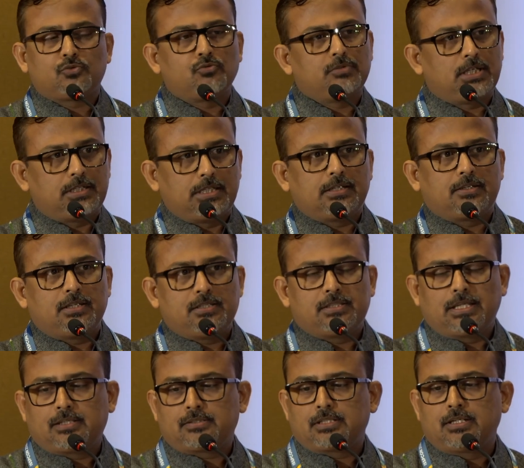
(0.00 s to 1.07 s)
to the
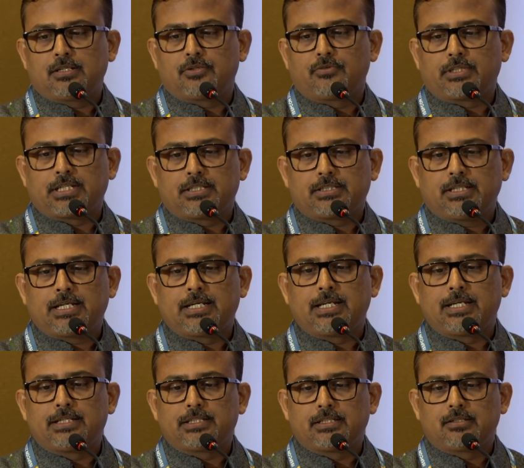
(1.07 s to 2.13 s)
decreased external rotation
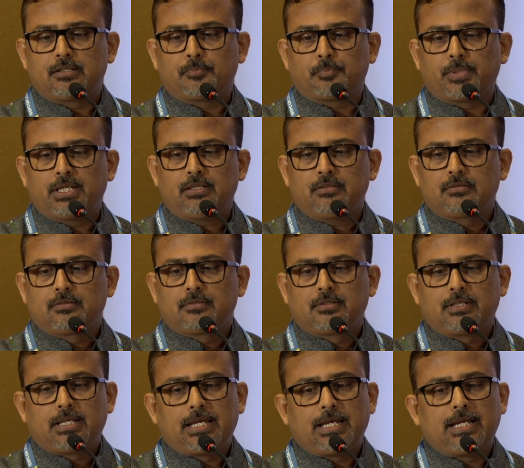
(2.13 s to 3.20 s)
and anterior pain,
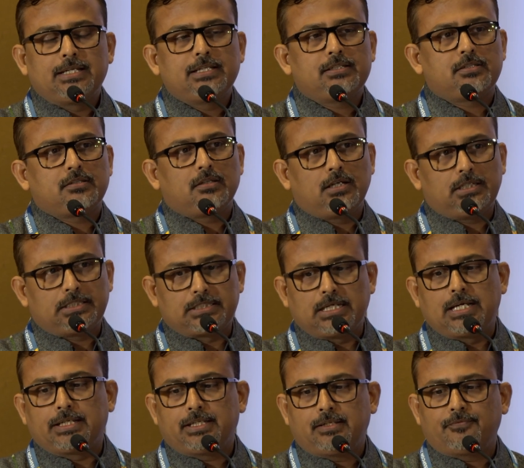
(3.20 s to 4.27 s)
and it's a
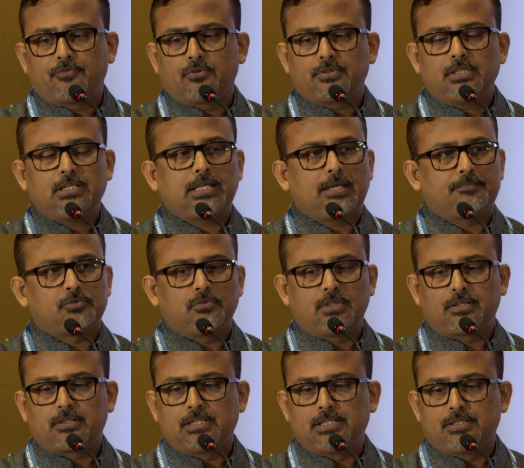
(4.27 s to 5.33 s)
target for the
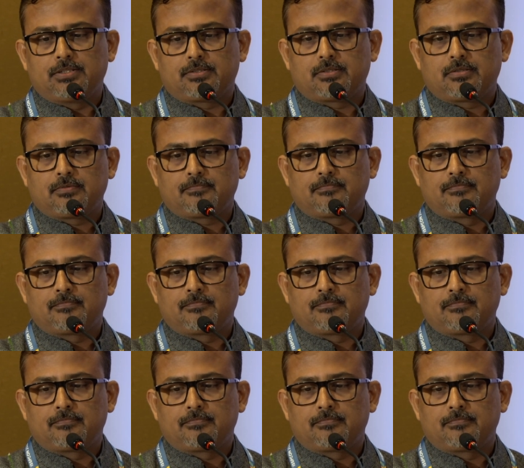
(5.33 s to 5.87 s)
capsular release.